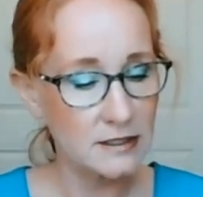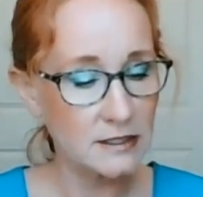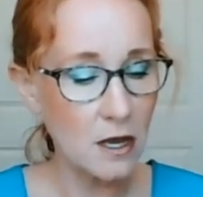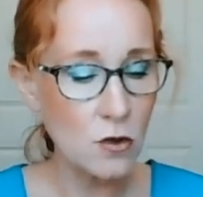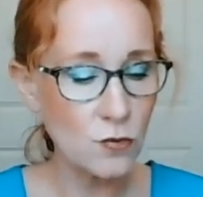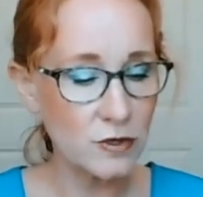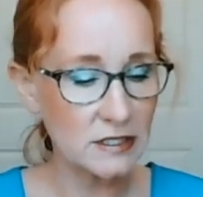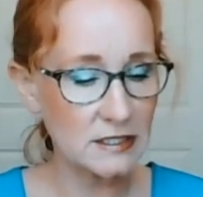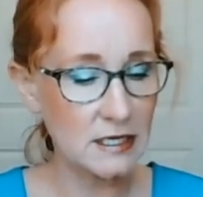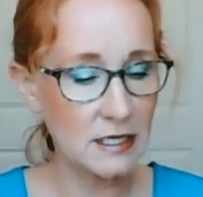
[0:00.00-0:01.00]
Celery
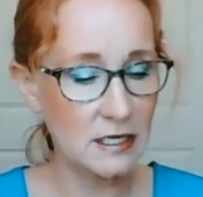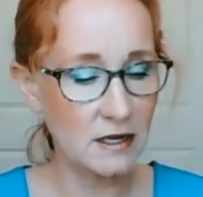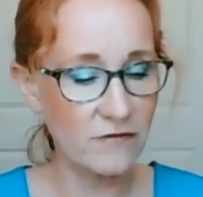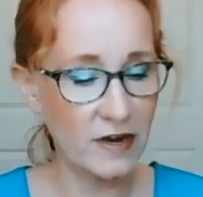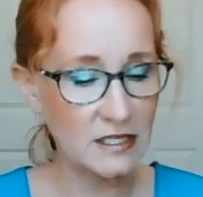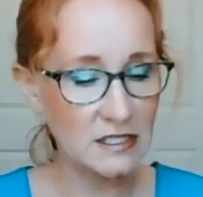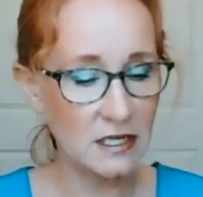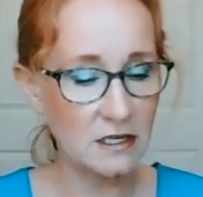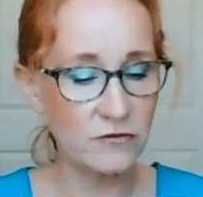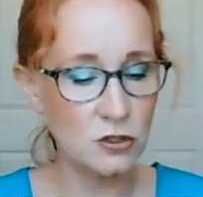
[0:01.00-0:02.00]
Seed invites
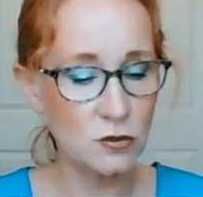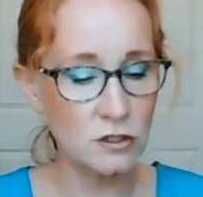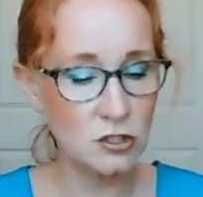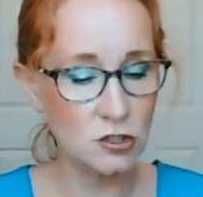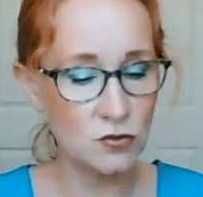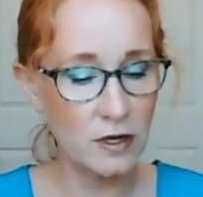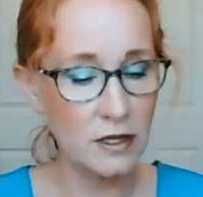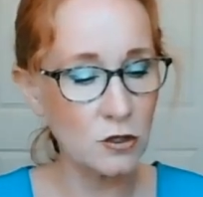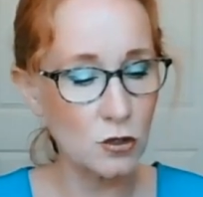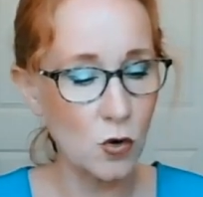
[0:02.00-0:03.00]
individuals to
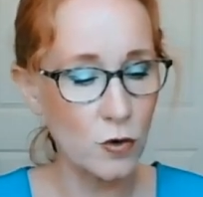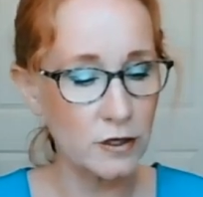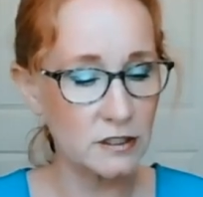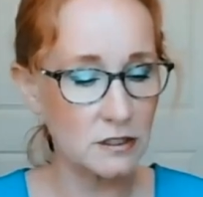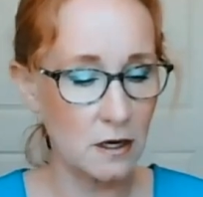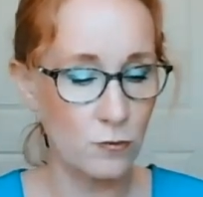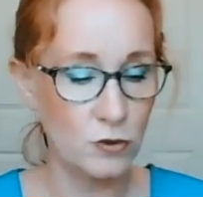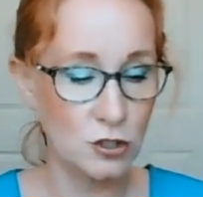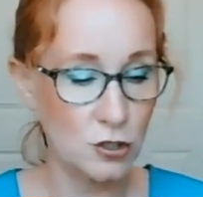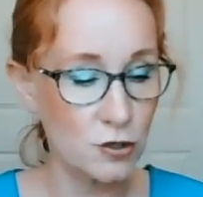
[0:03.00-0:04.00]
straighten their course and
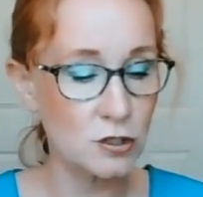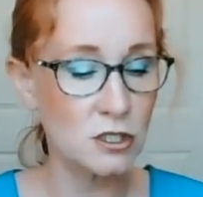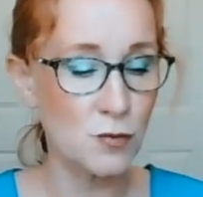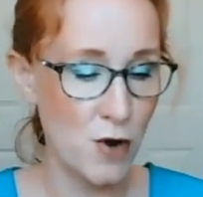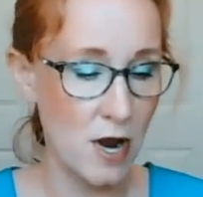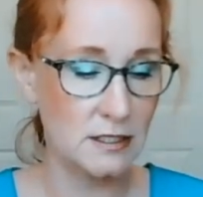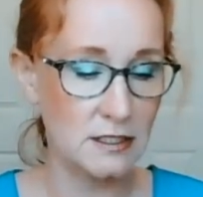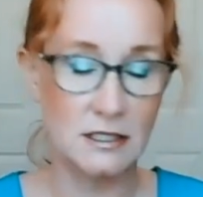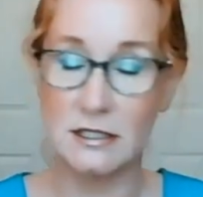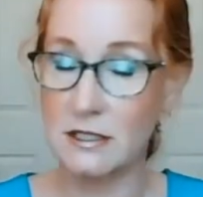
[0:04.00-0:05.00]
return to
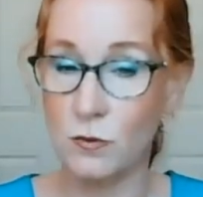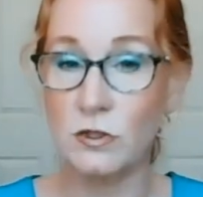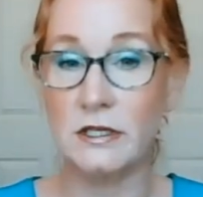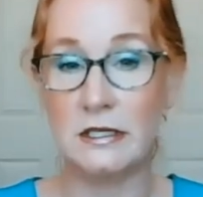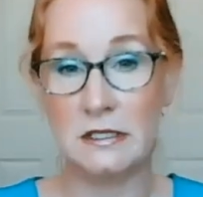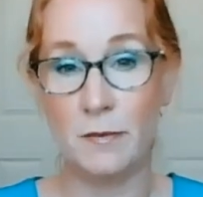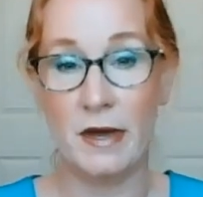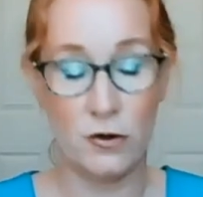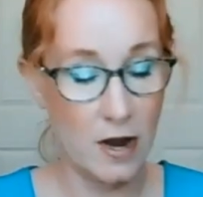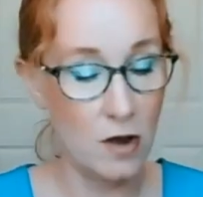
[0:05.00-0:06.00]
practices that will lead to
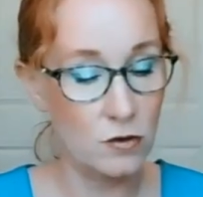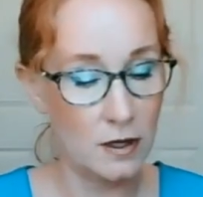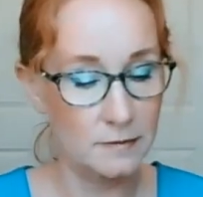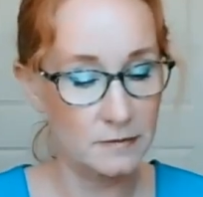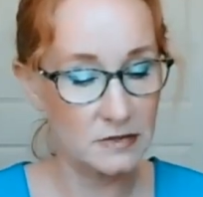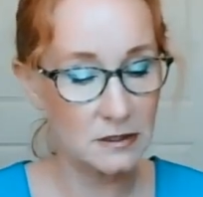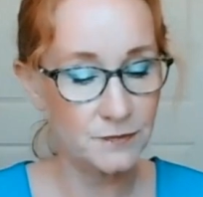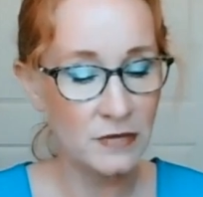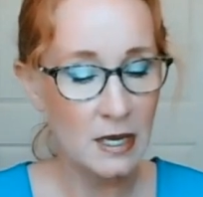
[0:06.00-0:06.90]
better outcomes.